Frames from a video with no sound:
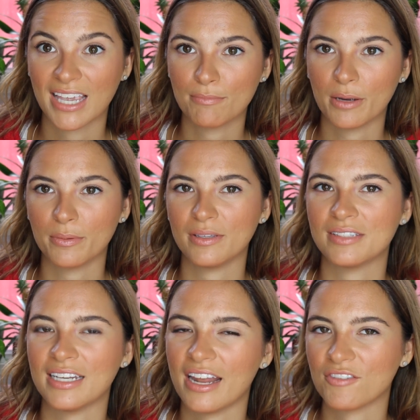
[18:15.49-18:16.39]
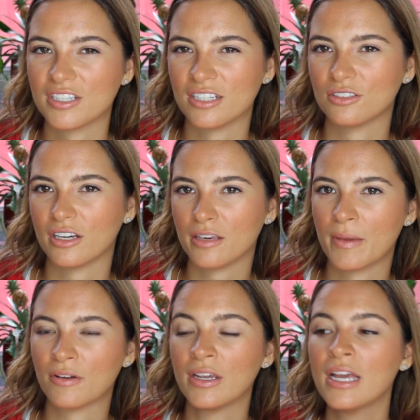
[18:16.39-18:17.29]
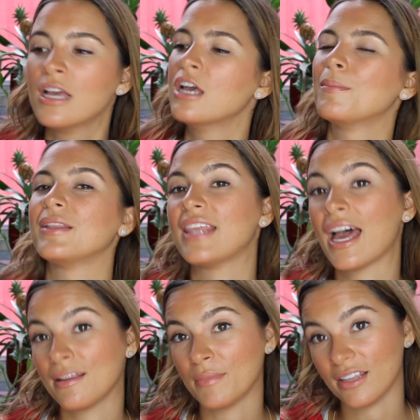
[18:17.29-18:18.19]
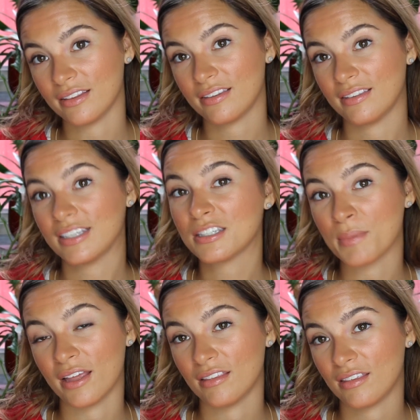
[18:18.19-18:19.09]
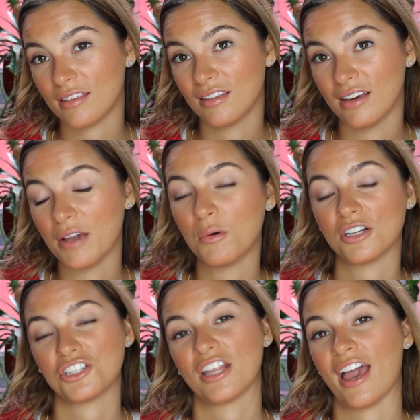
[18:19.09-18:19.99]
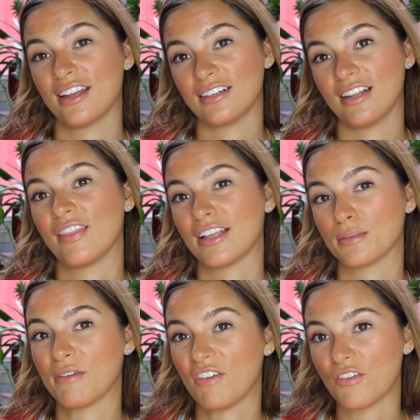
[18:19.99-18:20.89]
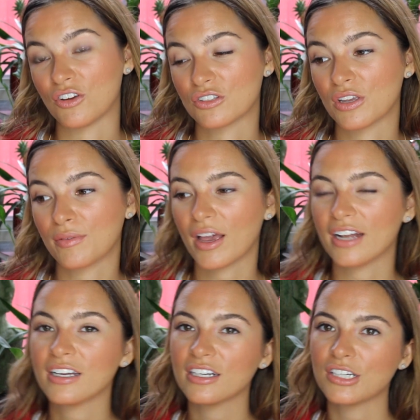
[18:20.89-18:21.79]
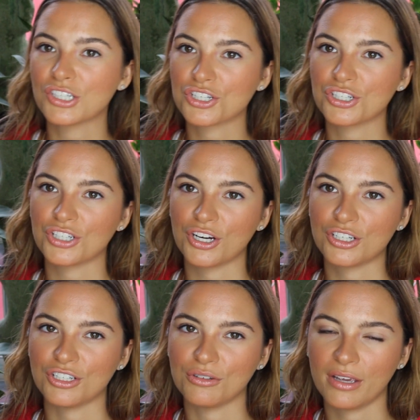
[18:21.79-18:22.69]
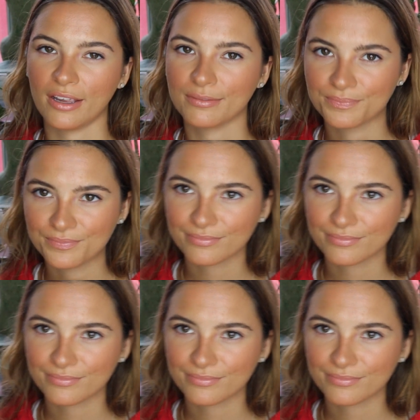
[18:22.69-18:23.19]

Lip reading: Probably seen every single documentary, but this month, I watched that, and that's my favorite. So I'm kind of gonna start doing